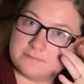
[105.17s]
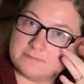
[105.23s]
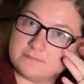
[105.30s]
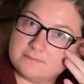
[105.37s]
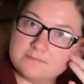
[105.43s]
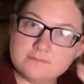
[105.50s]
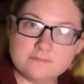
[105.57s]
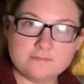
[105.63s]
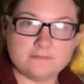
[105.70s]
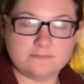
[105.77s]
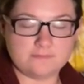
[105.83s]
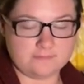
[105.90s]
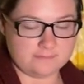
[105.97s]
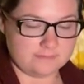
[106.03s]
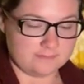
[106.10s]

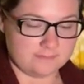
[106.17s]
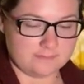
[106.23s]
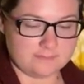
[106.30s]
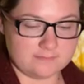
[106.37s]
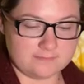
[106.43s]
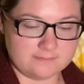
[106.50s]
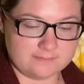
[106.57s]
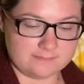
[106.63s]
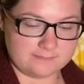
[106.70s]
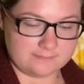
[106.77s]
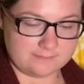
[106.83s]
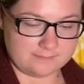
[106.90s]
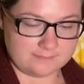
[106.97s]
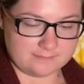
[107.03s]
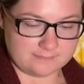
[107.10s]

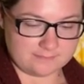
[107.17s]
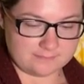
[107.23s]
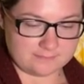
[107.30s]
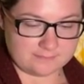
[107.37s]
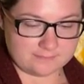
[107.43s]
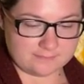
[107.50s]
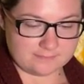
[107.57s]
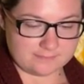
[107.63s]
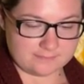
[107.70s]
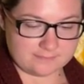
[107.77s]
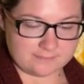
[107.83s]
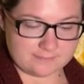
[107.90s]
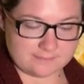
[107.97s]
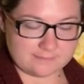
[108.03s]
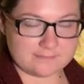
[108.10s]

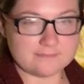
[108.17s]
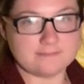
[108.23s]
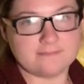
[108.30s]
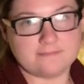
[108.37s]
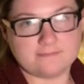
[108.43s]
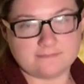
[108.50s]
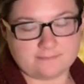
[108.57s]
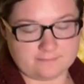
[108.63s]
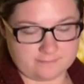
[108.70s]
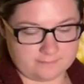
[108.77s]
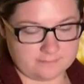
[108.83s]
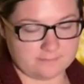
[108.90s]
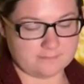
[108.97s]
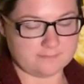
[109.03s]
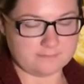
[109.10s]

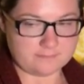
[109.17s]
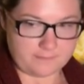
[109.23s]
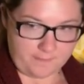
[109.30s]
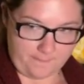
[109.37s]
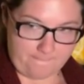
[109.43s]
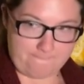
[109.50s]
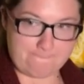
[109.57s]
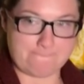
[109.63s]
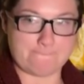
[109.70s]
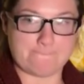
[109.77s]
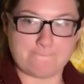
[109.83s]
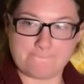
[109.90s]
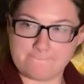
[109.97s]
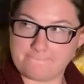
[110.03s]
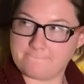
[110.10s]

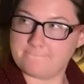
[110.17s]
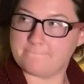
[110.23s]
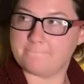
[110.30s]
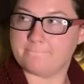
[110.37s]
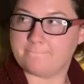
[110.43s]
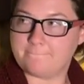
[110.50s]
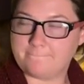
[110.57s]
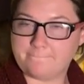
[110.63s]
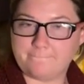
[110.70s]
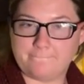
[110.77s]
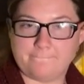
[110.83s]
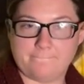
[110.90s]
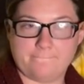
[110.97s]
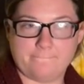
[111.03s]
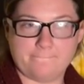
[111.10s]

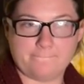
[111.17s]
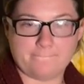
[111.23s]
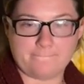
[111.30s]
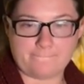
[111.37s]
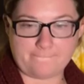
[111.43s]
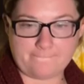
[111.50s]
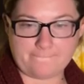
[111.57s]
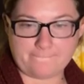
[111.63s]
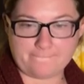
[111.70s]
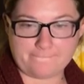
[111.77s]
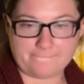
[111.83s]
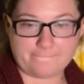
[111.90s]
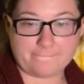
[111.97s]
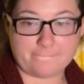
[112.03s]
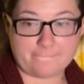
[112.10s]

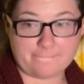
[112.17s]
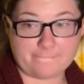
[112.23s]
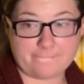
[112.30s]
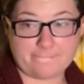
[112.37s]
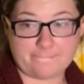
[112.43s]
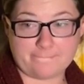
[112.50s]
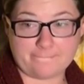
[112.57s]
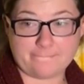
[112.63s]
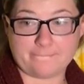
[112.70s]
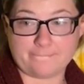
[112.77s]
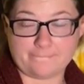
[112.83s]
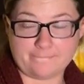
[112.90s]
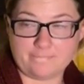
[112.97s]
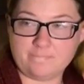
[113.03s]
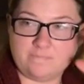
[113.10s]
[no speech]